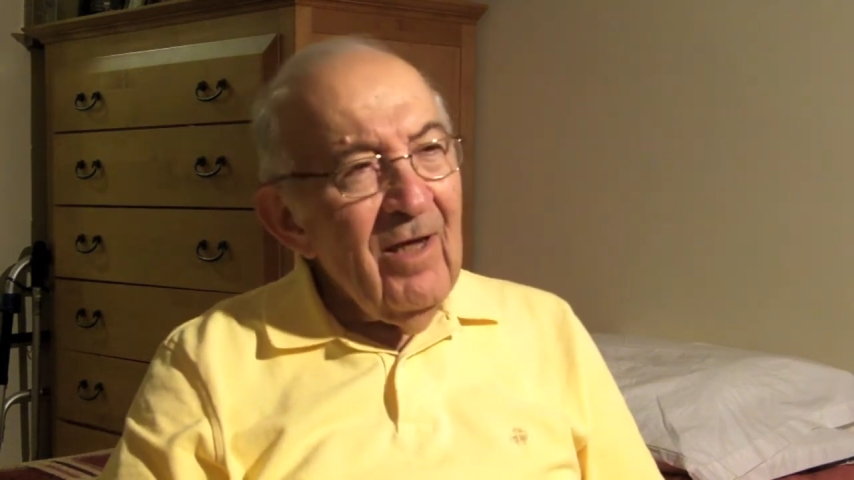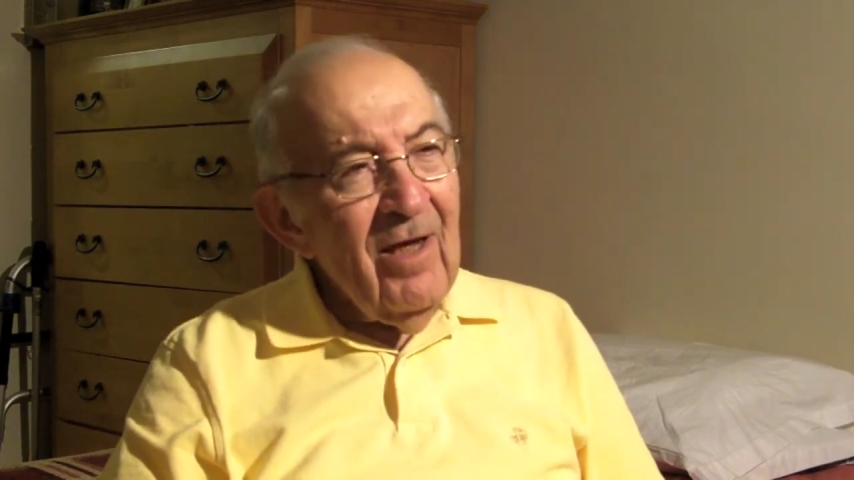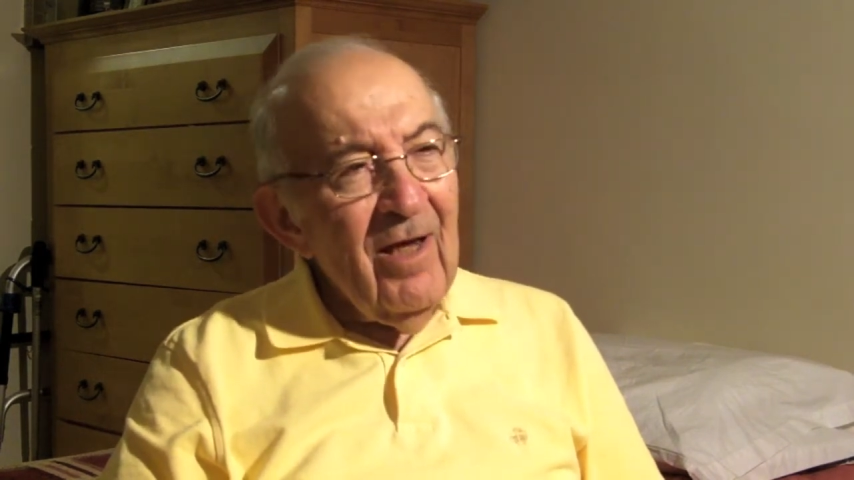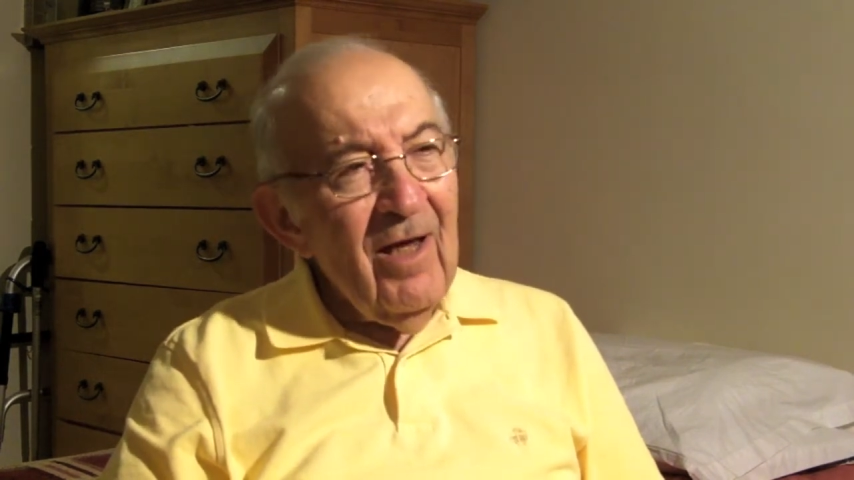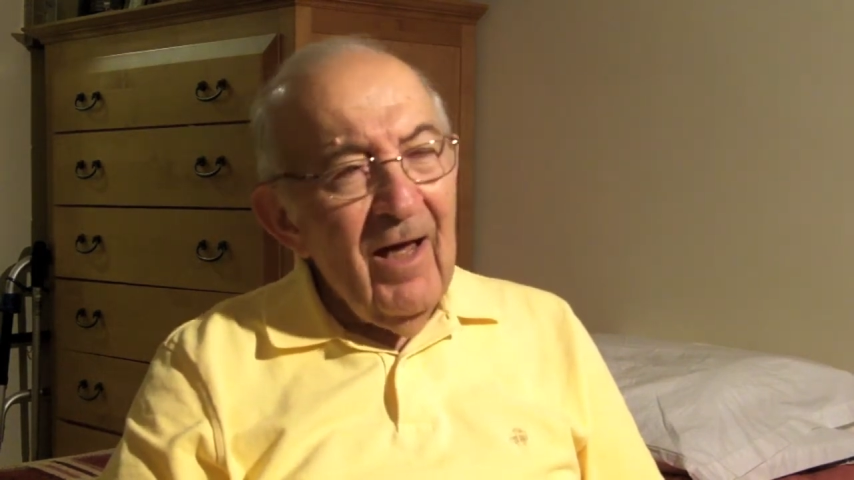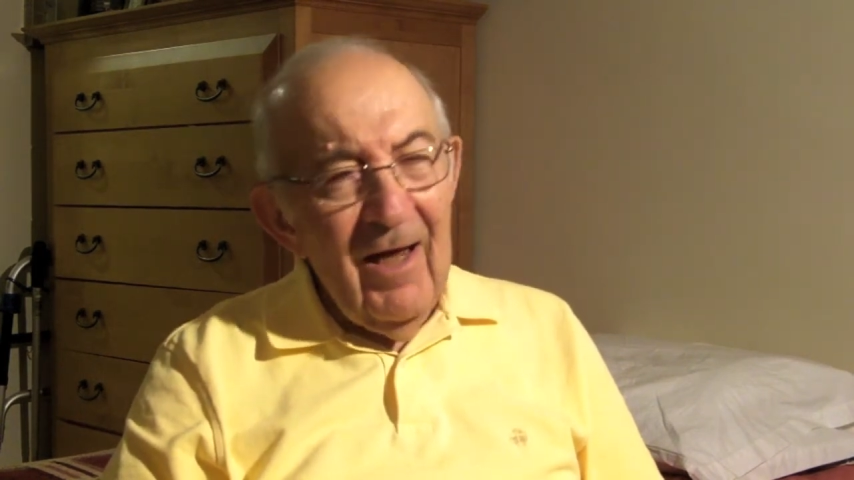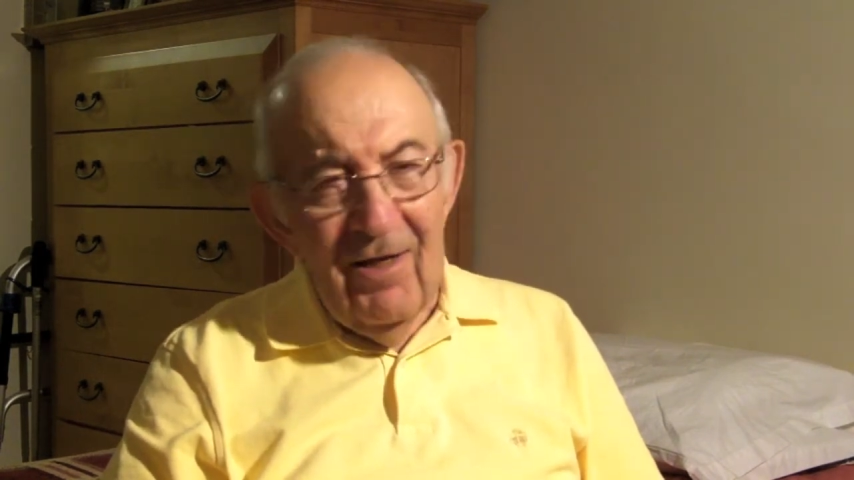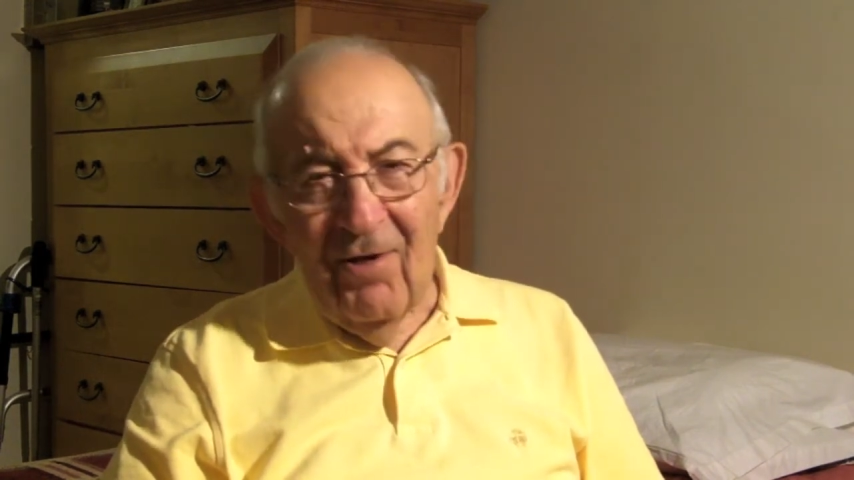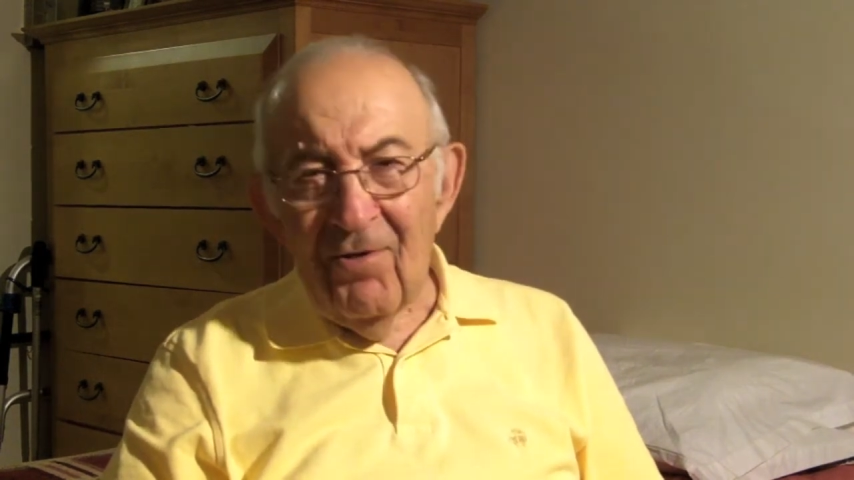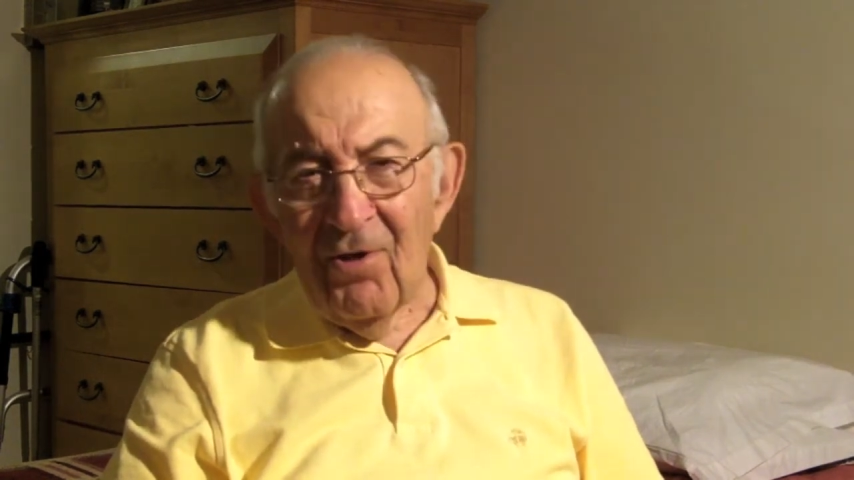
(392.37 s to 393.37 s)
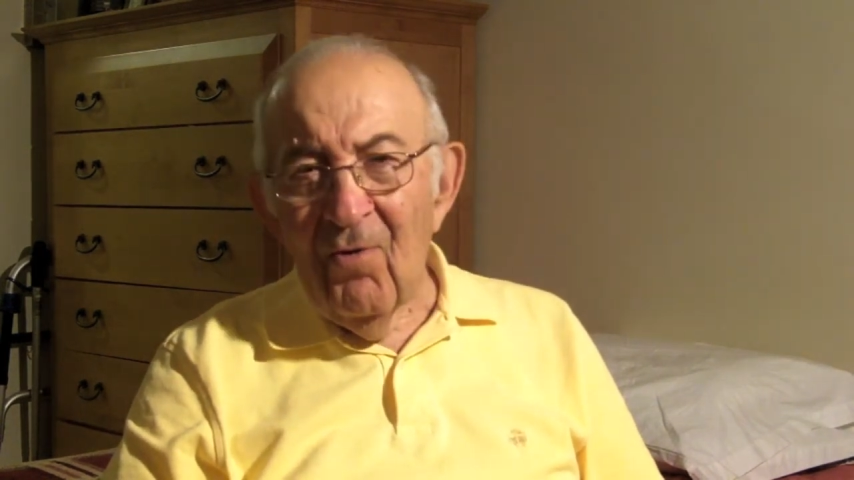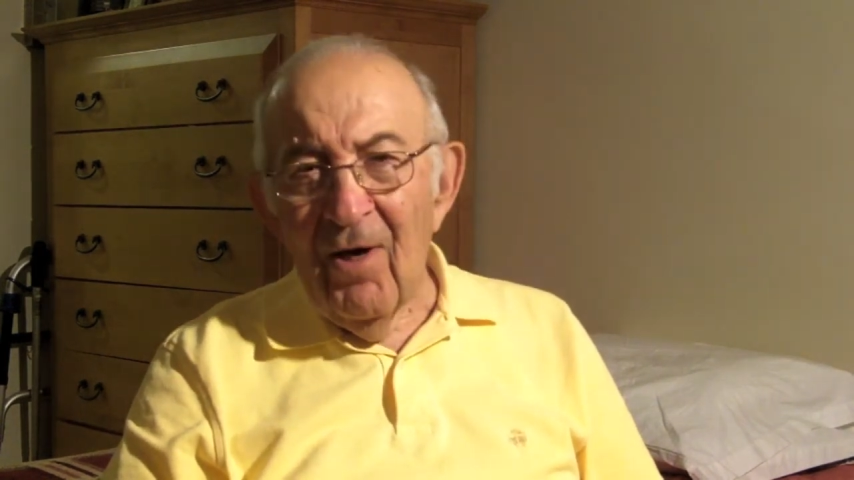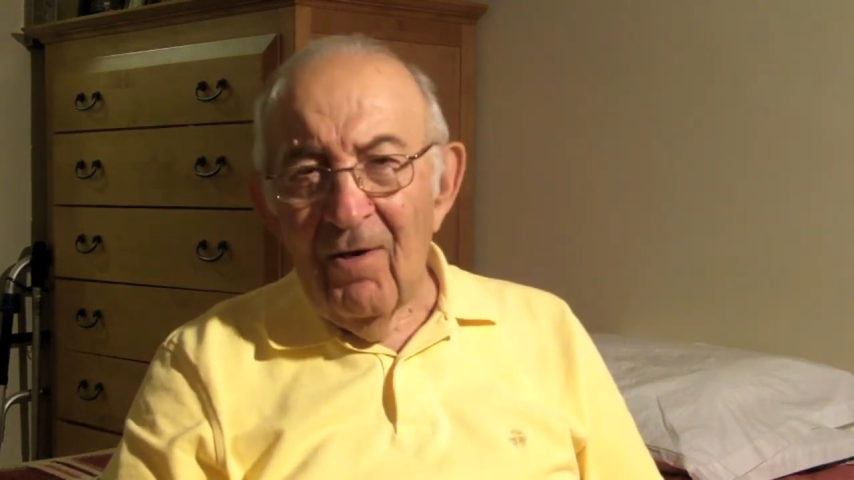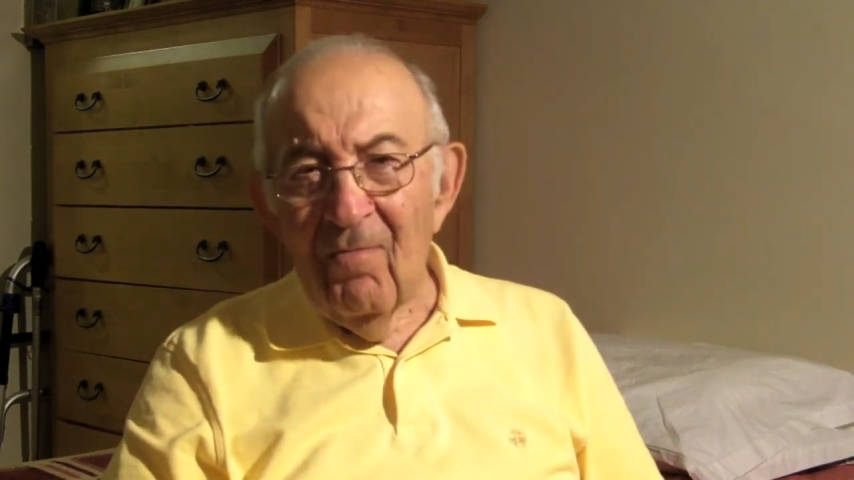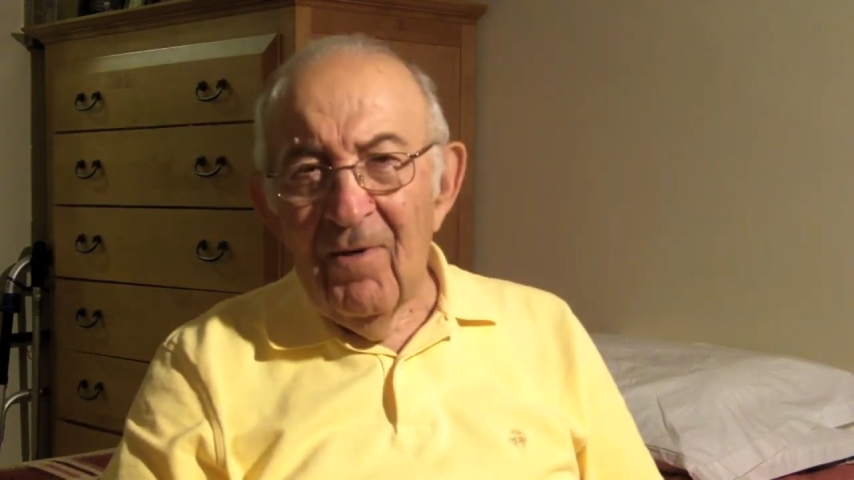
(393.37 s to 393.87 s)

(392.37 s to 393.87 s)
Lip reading: I learned quite a